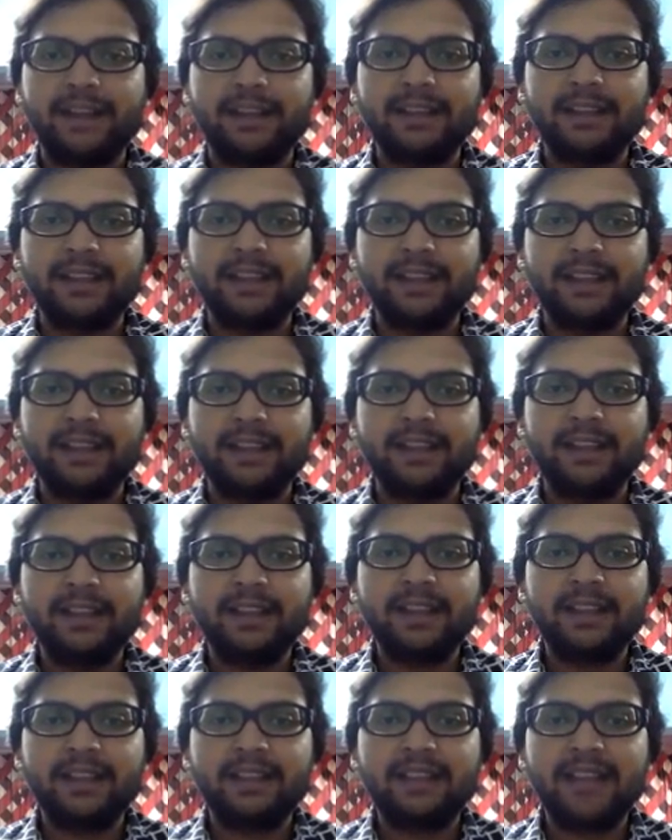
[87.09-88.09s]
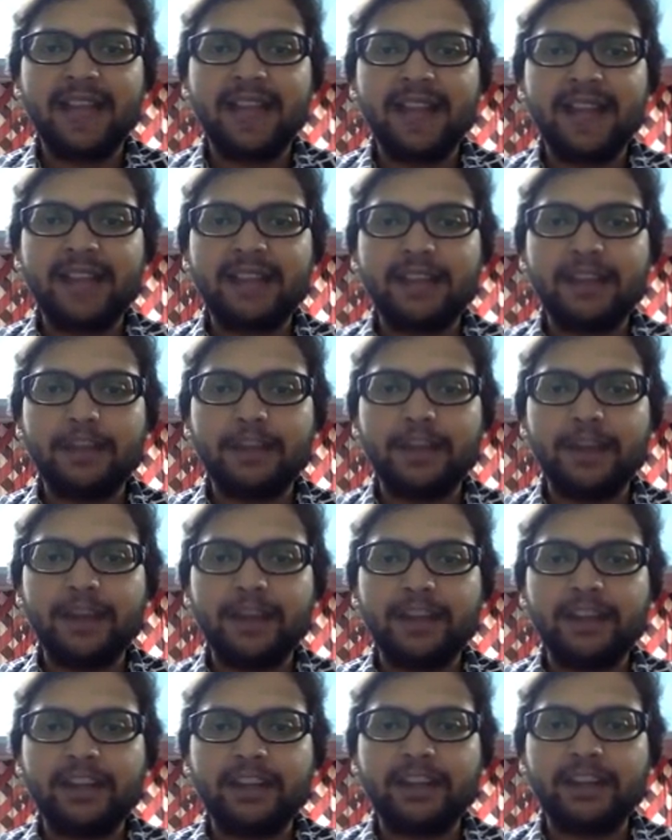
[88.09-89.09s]
then that
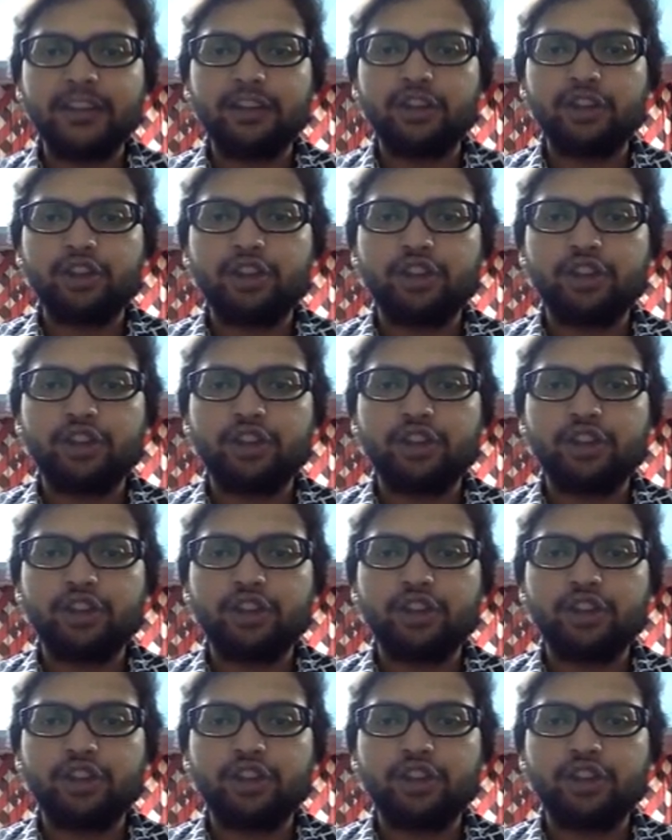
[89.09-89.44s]
patent